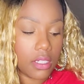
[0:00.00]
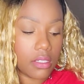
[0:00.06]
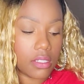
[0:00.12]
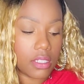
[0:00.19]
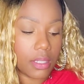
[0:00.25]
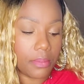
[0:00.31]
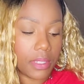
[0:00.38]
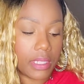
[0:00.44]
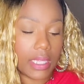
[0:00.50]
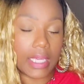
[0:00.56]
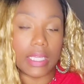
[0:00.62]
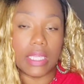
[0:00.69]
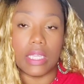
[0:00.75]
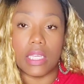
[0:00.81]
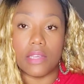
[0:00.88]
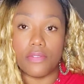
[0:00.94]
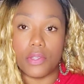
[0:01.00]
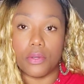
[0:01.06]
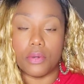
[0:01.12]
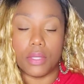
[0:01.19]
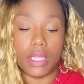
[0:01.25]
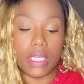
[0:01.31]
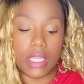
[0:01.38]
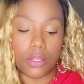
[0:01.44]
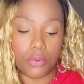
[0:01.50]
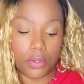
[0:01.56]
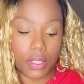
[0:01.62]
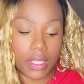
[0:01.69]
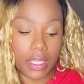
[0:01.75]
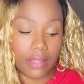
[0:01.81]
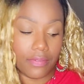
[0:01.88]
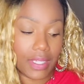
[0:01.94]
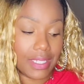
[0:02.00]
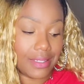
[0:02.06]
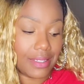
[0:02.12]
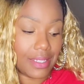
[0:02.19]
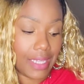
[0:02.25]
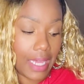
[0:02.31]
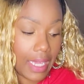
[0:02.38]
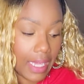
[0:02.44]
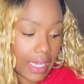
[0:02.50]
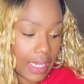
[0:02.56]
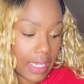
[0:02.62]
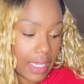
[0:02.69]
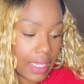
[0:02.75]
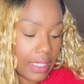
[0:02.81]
and something that can give you an equal give and take.